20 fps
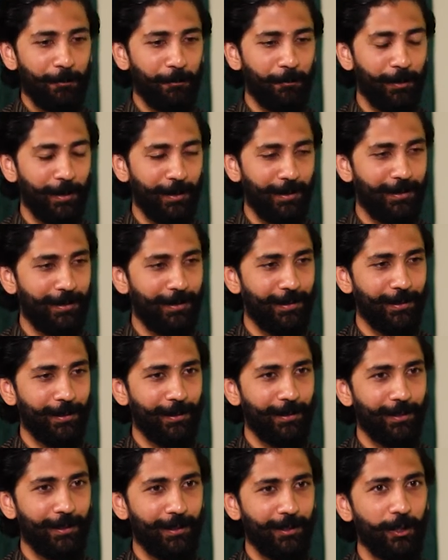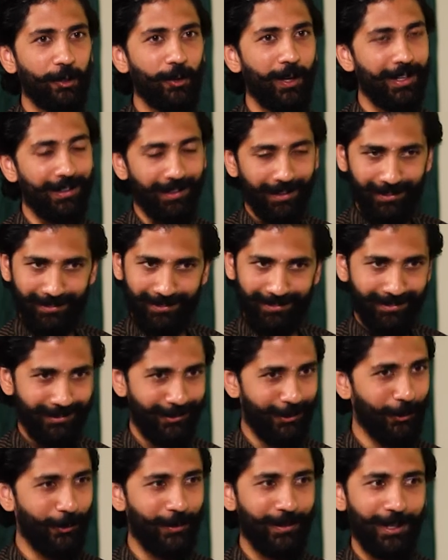but you know, I
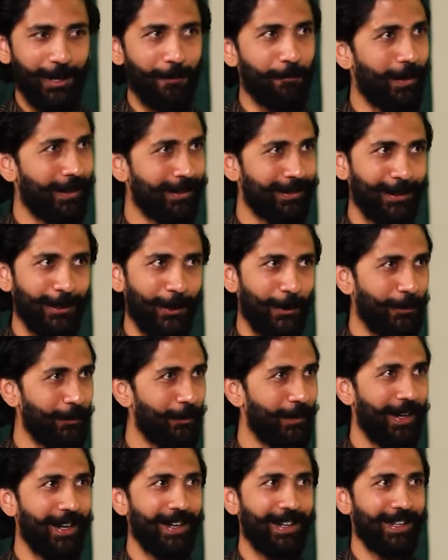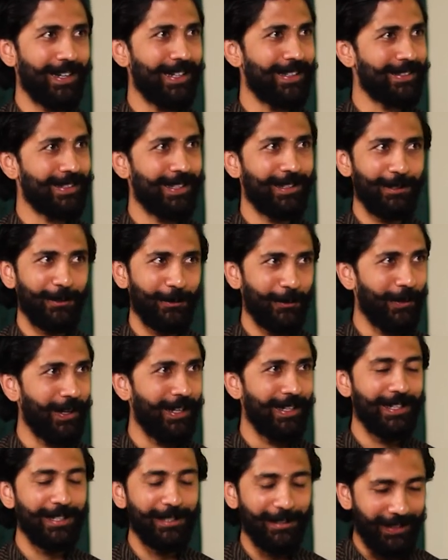took a month long break and I said, you know, I
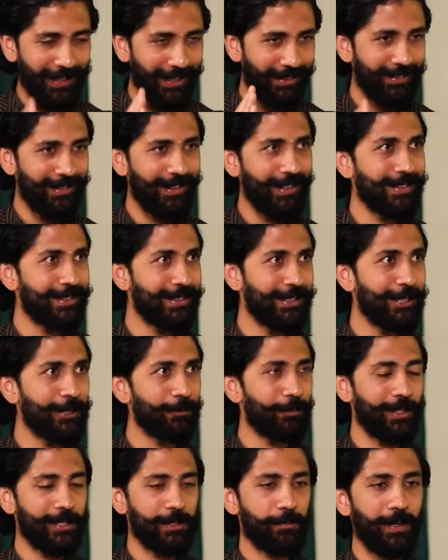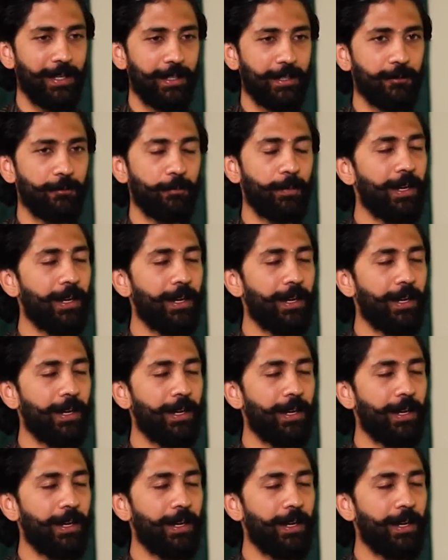need to get things into perspective.